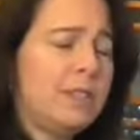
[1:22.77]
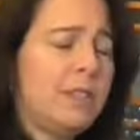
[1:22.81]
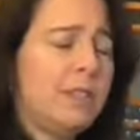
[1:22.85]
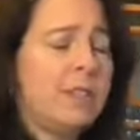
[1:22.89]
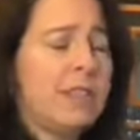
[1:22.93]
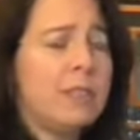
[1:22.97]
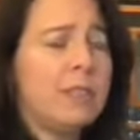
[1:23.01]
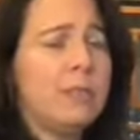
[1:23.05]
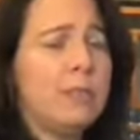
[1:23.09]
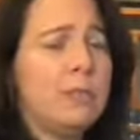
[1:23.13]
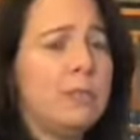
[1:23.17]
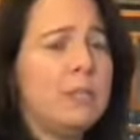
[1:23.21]

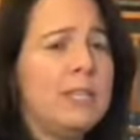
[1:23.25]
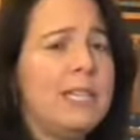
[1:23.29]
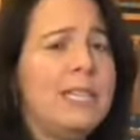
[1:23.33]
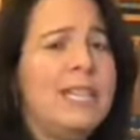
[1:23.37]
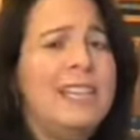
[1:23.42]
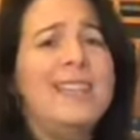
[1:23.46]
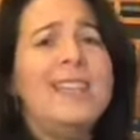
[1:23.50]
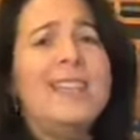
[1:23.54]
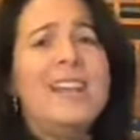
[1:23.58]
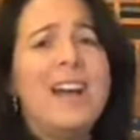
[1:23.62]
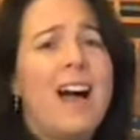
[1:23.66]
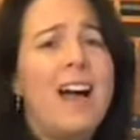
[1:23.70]
That's
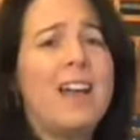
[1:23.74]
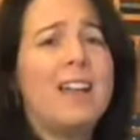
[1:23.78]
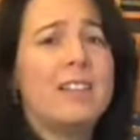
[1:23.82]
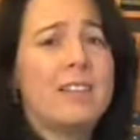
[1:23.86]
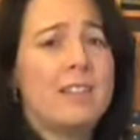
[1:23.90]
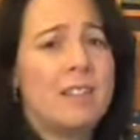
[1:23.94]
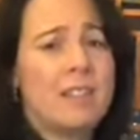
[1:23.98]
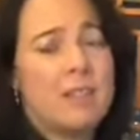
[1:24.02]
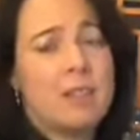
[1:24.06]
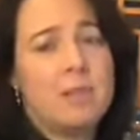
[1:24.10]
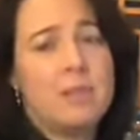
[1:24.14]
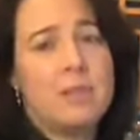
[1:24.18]
really
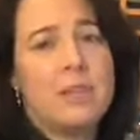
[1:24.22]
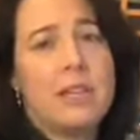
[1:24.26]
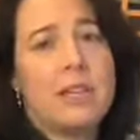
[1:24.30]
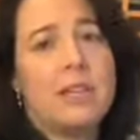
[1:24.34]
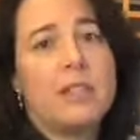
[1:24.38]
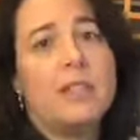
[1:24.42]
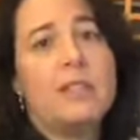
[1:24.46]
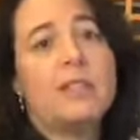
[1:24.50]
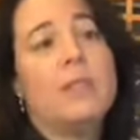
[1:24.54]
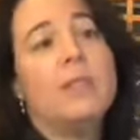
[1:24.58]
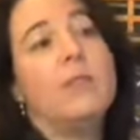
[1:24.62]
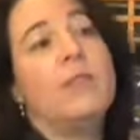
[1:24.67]
not the
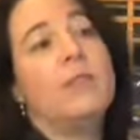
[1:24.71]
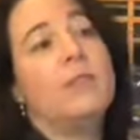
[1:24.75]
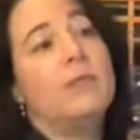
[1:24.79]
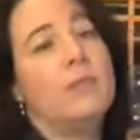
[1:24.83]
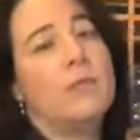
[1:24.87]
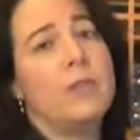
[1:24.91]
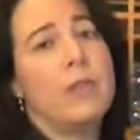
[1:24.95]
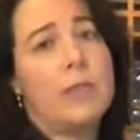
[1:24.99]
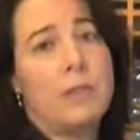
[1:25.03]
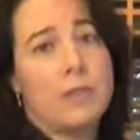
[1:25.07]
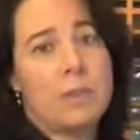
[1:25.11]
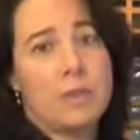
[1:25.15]
objective in
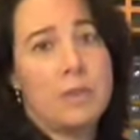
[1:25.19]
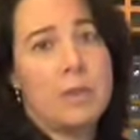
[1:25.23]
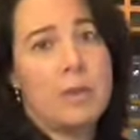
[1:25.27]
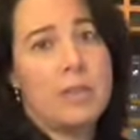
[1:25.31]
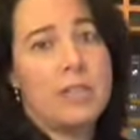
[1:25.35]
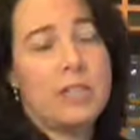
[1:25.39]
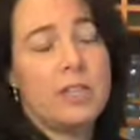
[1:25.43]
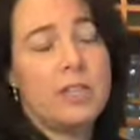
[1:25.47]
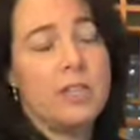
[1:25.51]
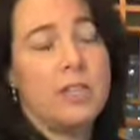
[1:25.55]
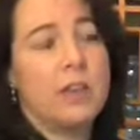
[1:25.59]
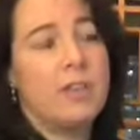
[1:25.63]

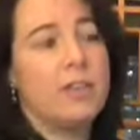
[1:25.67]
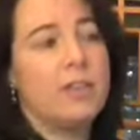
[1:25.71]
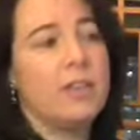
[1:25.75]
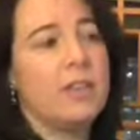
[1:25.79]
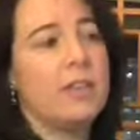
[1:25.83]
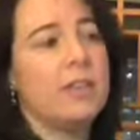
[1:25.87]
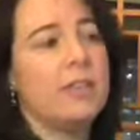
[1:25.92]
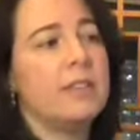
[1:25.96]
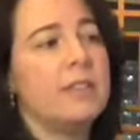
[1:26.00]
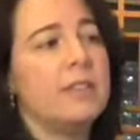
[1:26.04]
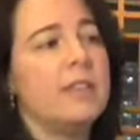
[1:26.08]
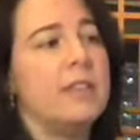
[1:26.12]
information
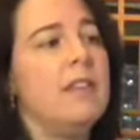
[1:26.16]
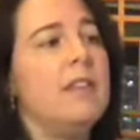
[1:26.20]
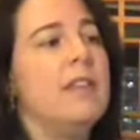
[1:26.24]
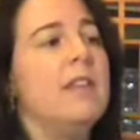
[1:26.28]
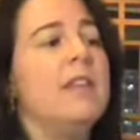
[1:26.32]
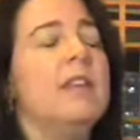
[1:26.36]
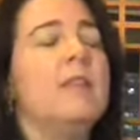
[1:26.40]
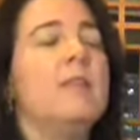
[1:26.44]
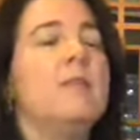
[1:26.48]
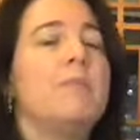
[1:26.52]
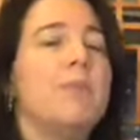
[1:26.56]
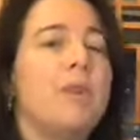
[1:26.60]
governance.
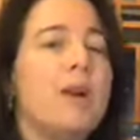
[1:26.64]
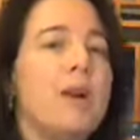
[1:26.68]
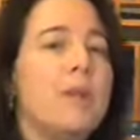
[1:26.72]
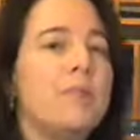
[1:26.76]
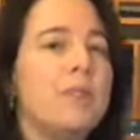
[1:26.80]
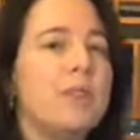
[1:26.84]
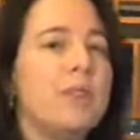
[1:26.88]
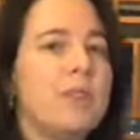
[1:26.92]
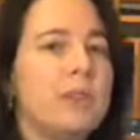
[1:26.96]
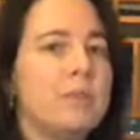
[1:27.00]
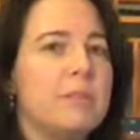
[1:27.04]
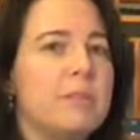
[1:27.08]
The
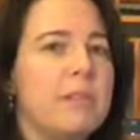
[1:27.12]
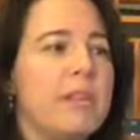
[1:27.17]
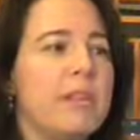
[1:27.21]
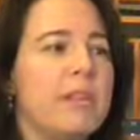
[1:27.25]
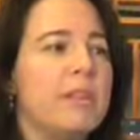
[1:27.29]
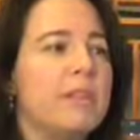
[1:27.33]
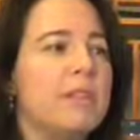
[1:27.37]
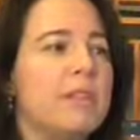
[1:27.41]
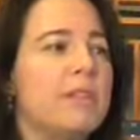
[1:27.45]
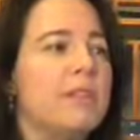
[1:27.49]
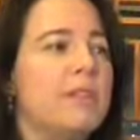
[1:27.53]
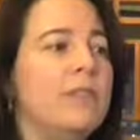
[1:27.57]
primary
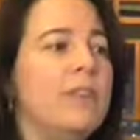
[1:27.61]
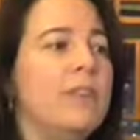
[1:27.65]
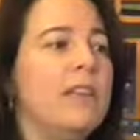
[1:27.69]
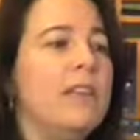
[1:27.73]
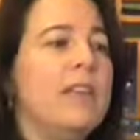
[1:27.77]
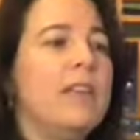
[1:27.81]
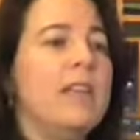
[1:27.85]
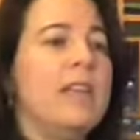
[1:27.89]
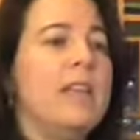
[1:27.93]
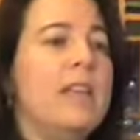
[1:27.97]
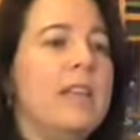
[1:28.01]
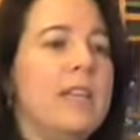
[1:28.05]
objective
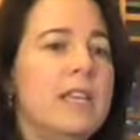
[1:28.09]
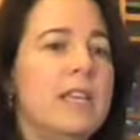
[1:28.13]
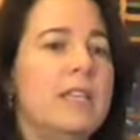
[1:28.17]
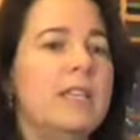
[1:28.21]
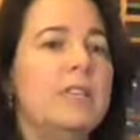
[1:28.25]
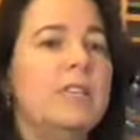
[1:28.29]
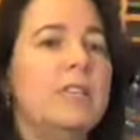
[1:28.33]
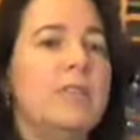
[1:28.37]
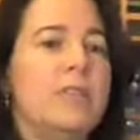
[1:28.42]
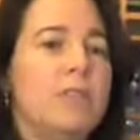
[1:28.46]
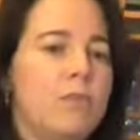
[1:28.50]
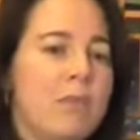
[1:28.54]

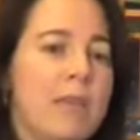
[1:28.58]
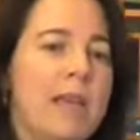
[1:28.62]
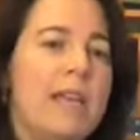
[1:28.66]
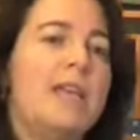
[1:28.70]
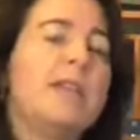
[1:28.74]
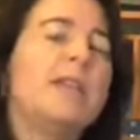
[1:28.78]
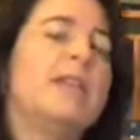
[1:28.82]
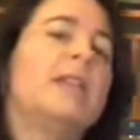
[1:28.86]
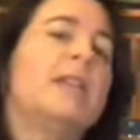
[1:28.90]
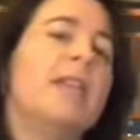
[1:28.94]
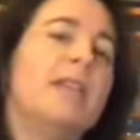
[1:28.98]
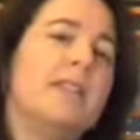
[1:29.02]
is to
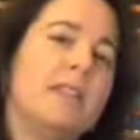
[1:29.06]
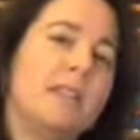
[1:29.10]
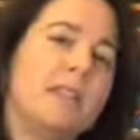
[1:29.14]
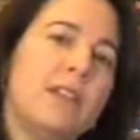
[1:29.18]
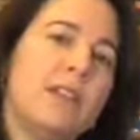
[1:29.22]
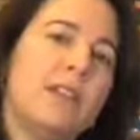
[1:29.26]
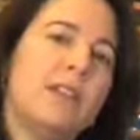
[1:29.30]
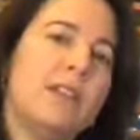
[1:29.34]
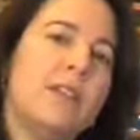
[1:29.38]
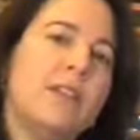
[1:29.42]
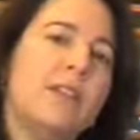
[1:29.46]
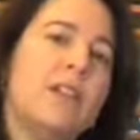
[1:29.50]
make
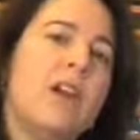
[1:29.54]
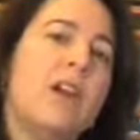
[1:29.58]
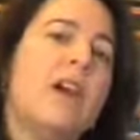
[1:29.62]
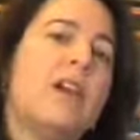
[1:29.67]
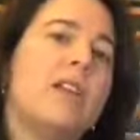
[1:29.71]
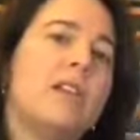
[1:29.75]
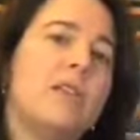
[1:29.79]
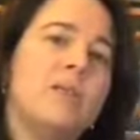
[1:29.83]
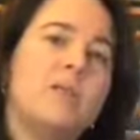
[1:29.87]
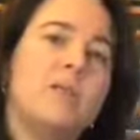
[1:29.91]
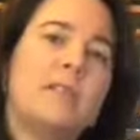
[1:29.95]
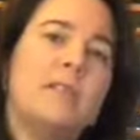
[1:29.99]
sense of the
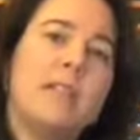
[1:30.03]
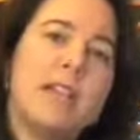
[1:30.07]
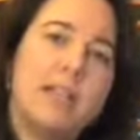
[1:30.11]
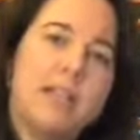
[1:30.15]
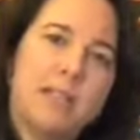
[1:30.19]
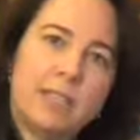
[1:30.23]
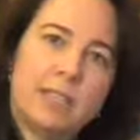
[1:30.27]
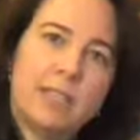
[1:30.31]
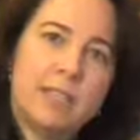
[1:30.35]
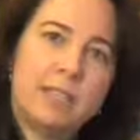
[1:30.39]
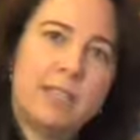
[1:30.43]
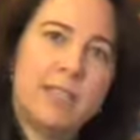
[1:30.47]
documents
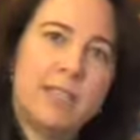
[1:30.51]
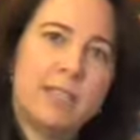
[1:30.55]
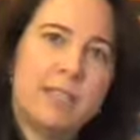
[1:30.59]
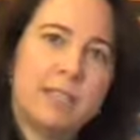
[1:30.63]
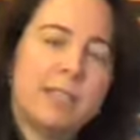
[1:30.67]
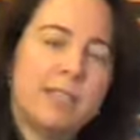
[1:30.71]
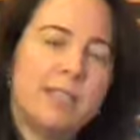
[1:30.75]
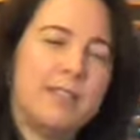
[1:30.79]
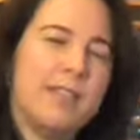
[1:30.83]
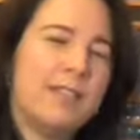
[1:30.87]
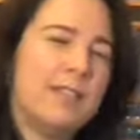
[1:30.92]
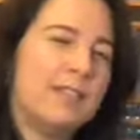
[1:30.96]
that
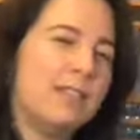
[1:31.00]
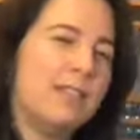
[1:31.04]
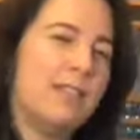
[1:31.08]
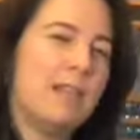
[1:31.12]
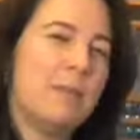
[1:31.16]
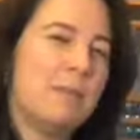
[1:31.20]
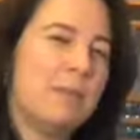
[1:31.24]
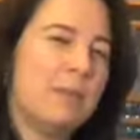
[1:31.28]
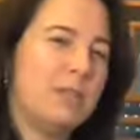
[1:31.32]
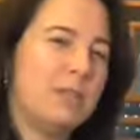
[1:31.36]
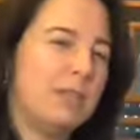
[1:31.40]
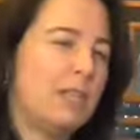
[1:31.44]
exist. It's
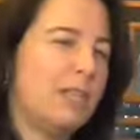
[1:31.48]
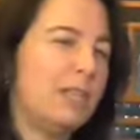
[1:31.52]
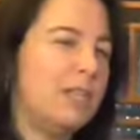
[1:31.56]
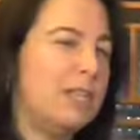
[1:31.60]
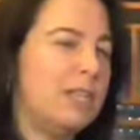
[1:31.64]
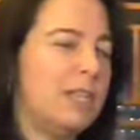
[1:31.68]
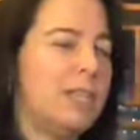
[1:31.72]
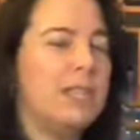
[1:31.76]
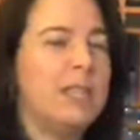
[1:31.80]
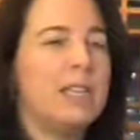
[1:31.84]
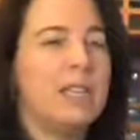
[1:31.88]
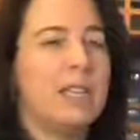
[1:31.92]
not
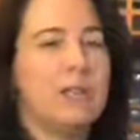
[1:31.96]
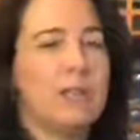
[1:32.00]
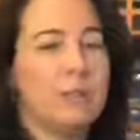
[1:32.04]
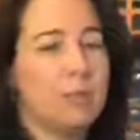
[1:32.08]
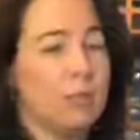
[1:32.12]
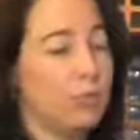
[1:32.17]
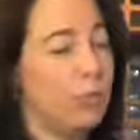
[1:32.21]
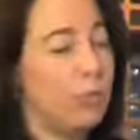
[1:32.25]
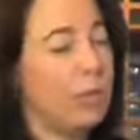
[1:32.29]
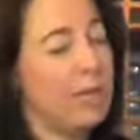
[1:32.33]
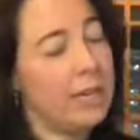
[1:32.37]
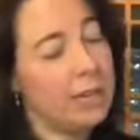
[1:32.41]
particularly to get
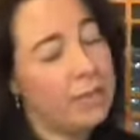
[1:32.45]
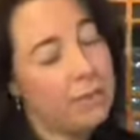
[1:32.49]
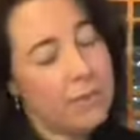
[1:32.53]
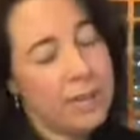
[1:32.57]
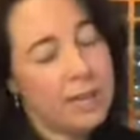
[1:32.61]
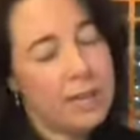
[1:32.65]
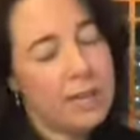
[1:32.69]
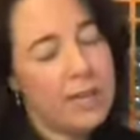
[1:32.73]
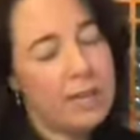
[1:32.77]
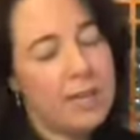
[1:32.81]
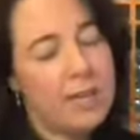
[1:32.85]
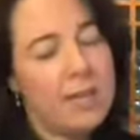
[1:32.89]
rid of
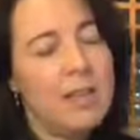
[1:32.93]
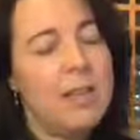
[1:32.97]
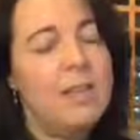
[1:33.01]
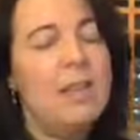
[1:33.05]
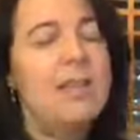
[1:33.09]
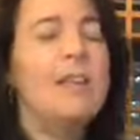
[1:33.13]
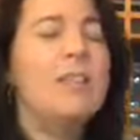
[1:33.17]
any.